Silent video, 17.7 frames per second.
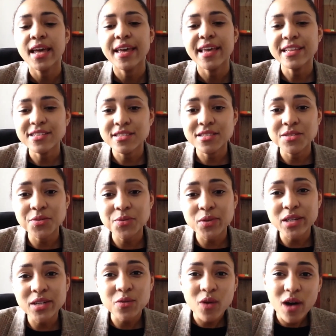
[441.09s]
is to
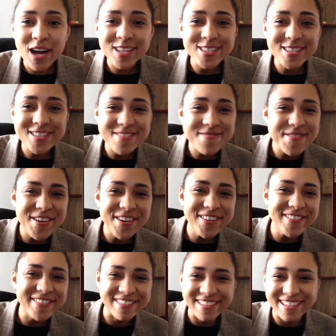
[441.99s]
rewatch the
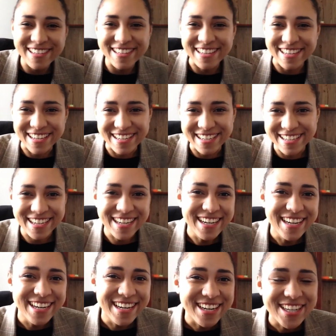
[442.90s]
movie.
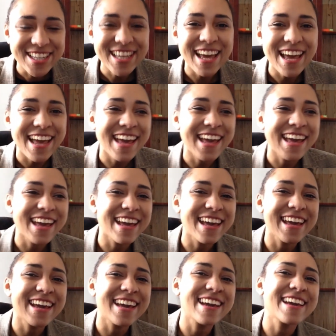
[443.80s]

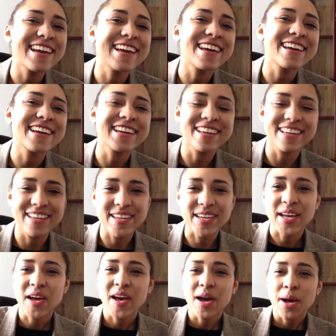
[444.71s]
Yay!